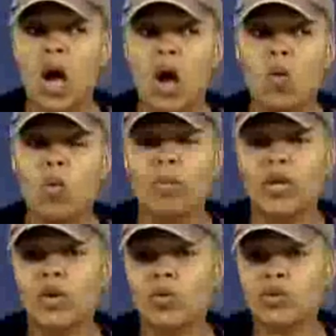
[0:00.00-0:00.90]

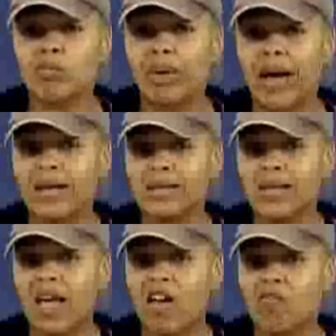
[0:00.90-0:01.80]
Women and girls' bodies
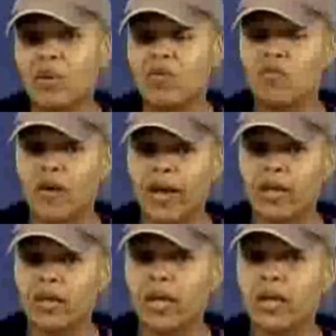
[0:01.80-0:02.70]
have been
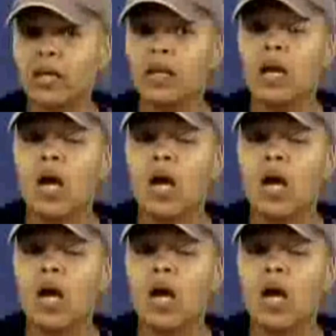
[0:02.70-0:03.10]
violated.